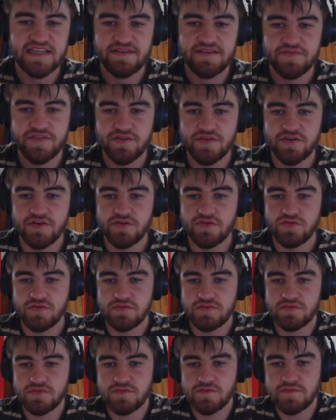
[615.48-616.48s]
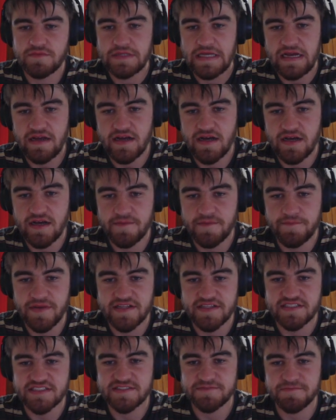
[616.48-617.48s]
have the
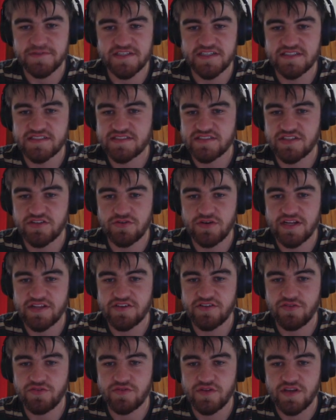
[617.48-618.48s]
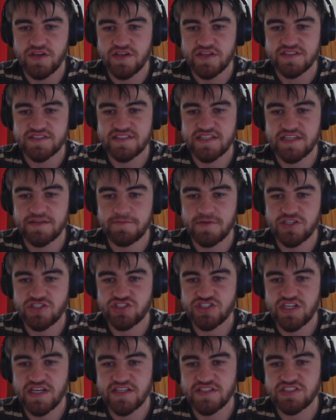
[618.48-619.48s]
better split, so I don't see
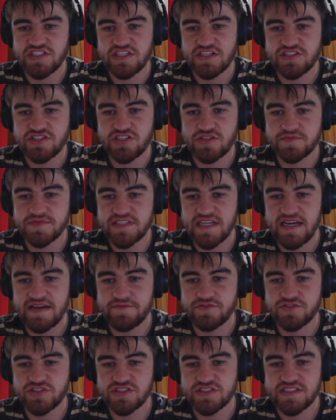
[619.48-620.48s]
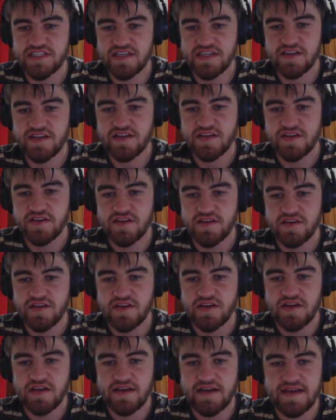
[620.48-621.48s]
much changing in terms of averages here.
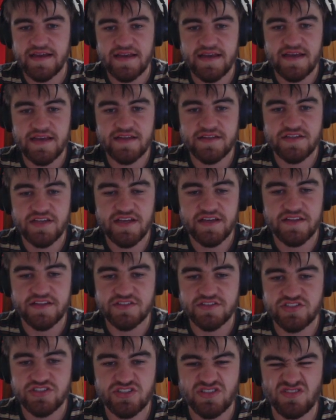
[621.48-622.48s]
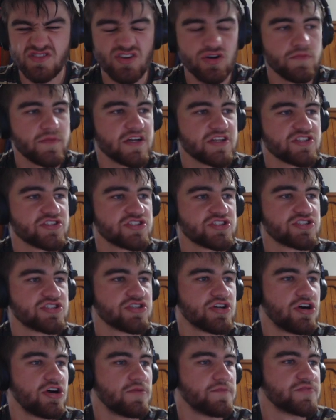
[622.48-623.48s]
And yeah, there's just not much
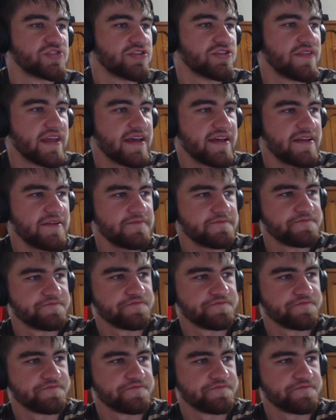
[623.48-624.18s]
option there.